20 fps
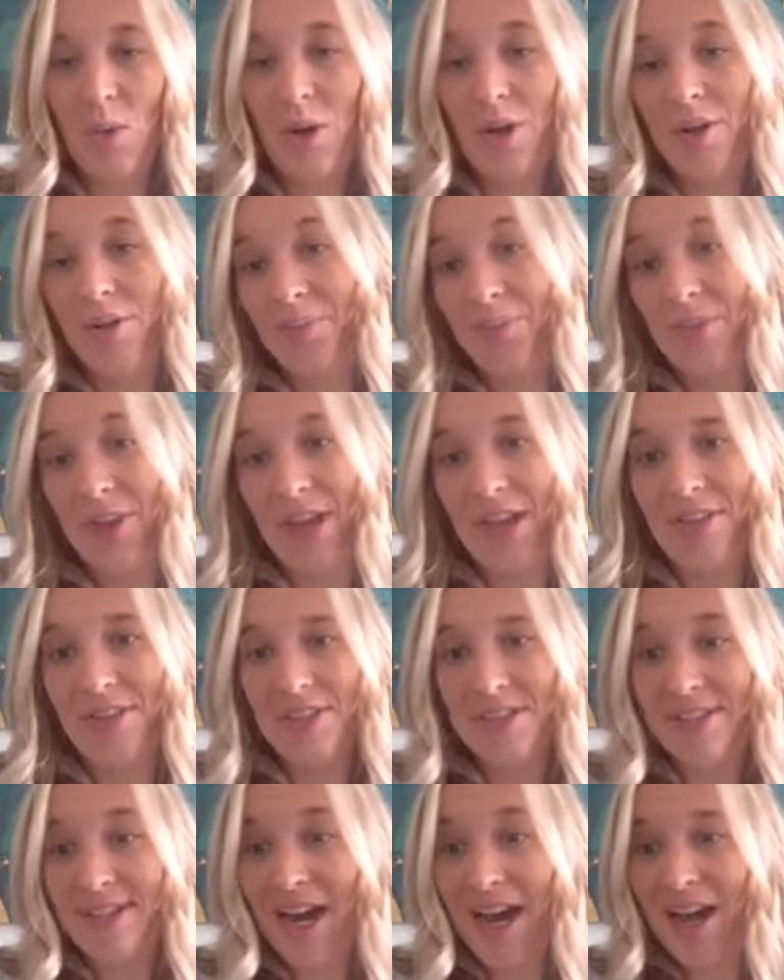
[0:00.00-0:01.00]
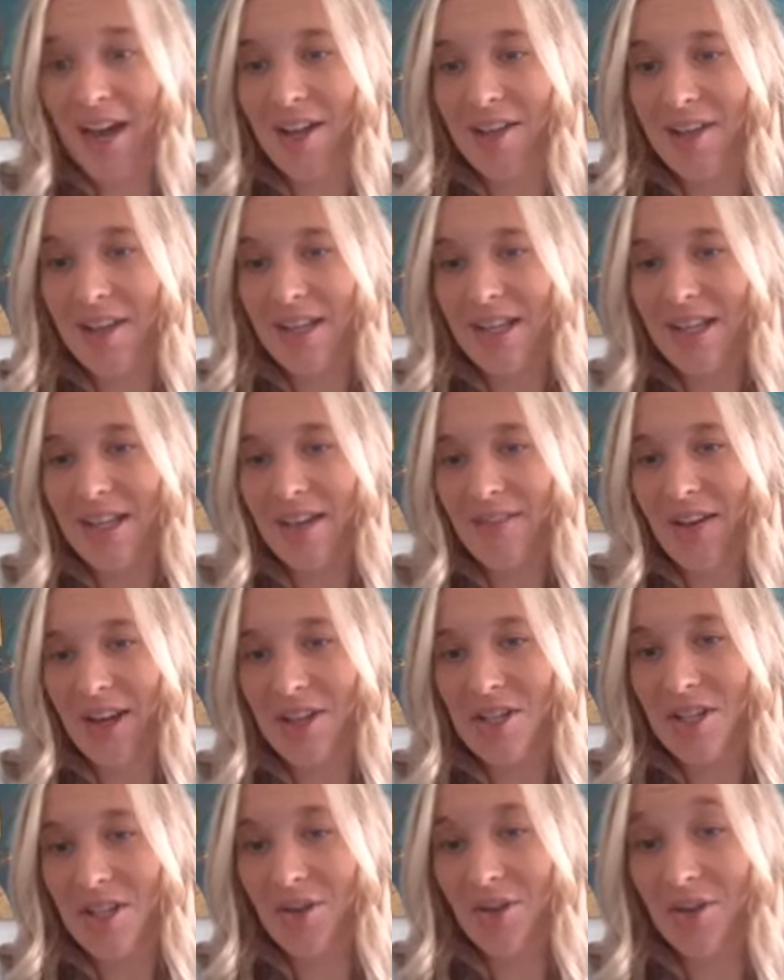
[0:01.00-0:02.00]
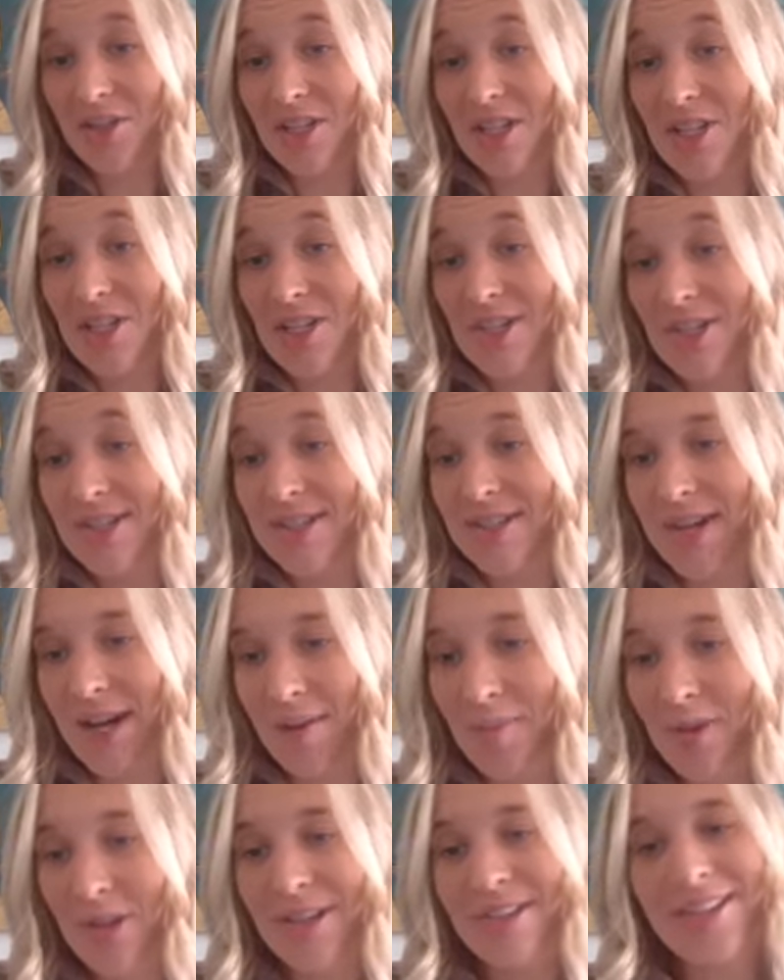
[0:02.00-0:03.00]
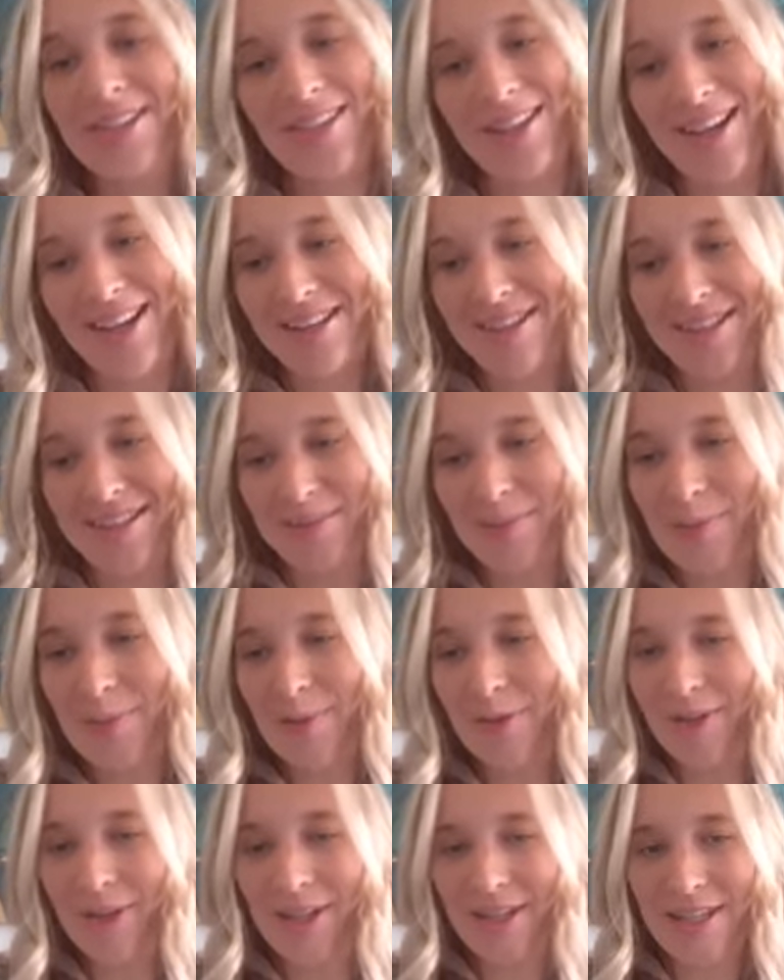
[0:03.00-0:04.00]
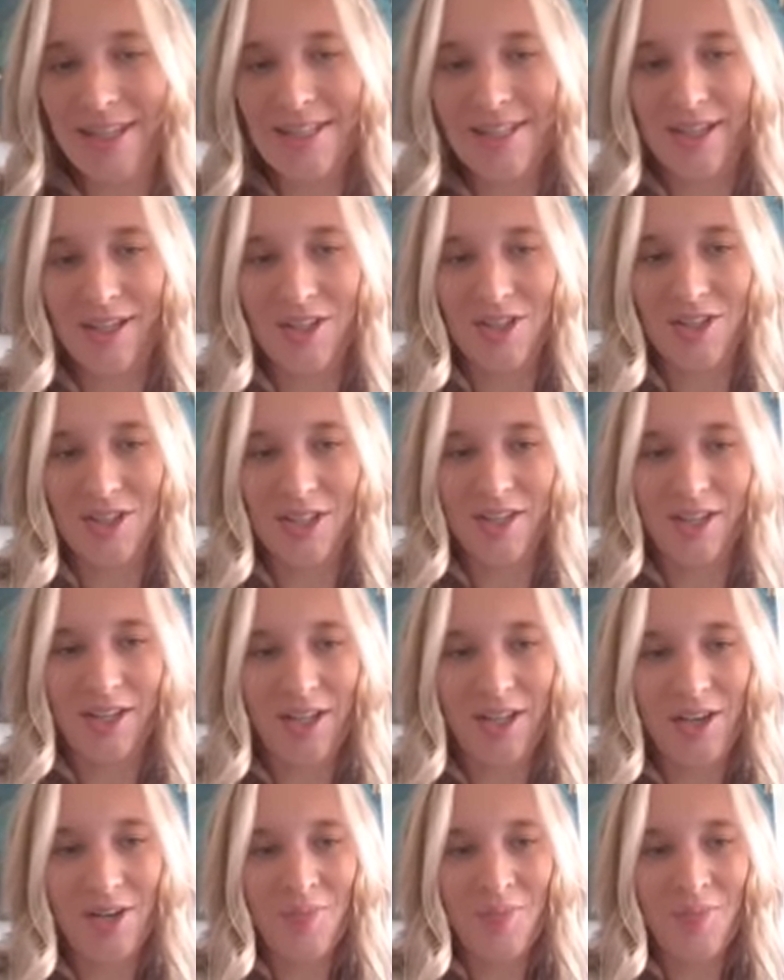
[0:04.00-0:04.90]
well, at the start, they've actually got an issue statement, so that doesn't belong in this section.